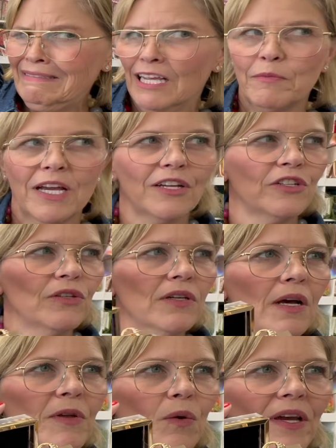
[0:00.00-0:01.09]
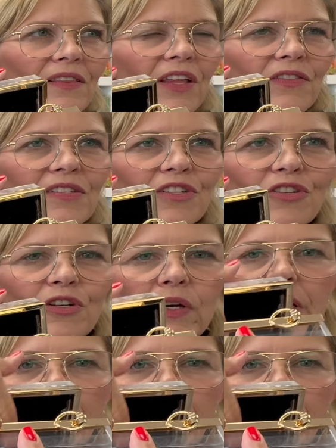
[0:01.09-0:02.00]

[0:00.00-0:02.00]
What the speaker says: I'm not going to do it. I'm going to wait and let the stitcher do it.